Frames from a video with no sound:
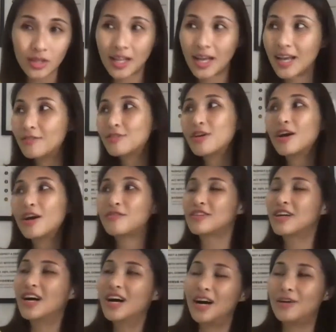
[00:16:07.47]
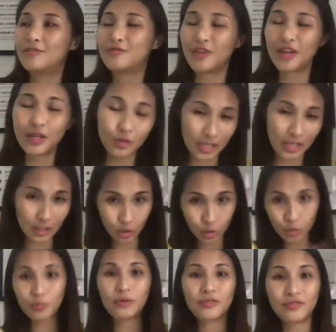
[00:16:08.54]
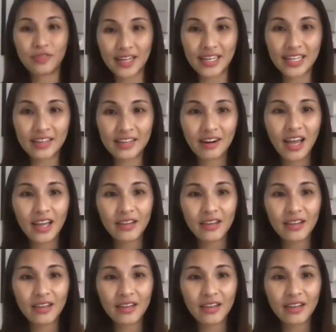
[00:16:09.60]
Like if you have a friend who's like super funny, right?